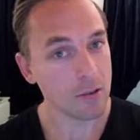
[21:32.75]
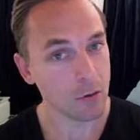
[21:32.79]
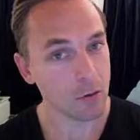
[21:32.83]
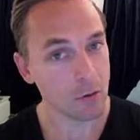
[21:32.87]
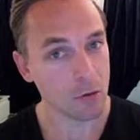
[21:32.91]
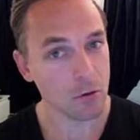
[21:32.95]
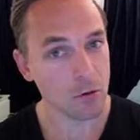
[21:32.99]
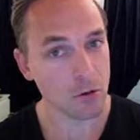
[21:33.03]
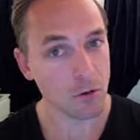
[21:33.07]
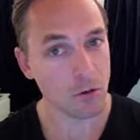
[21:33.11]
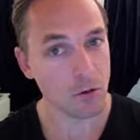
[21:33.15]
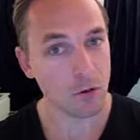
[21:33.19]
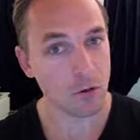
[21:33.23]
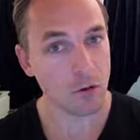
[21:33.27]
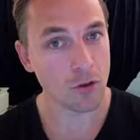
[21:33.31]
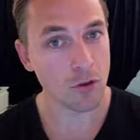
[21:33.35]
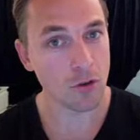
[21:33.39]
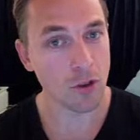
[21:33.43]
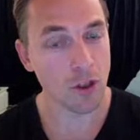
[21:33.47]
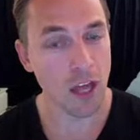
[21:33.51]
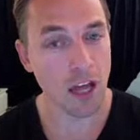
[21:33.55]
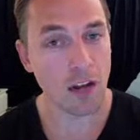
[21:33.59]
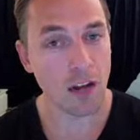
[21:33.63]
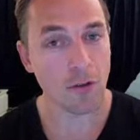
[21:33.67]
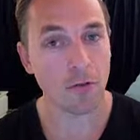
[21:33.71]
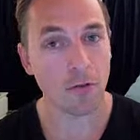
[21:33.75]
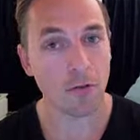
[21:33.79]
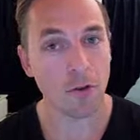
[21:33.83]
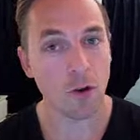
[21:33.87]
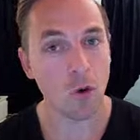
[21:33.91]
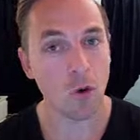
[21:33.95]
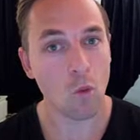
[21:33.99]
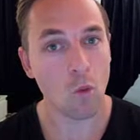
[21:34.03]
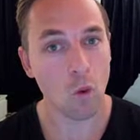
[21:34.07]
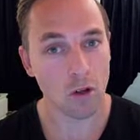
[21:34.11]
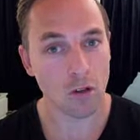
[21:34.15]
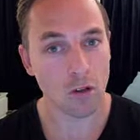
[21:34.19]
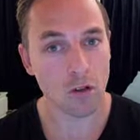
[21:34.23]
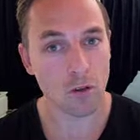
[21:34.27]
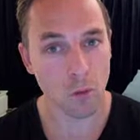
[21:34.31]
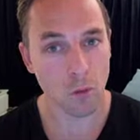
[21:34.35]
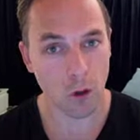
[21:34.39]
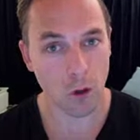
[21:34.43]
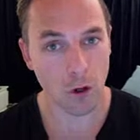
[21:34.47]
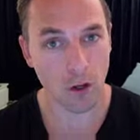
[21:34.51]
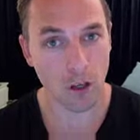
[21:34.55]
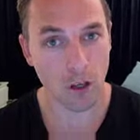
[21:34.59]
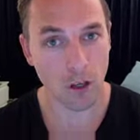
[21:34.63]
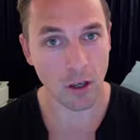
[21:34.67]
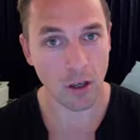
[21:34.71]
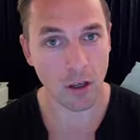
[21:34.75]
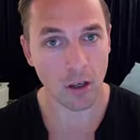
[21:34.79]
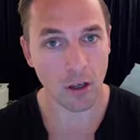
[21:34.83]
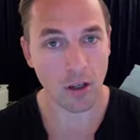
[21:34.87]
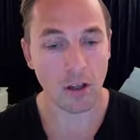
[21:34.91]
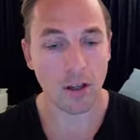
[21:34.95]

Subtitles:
whole solution, that flow wasn't working.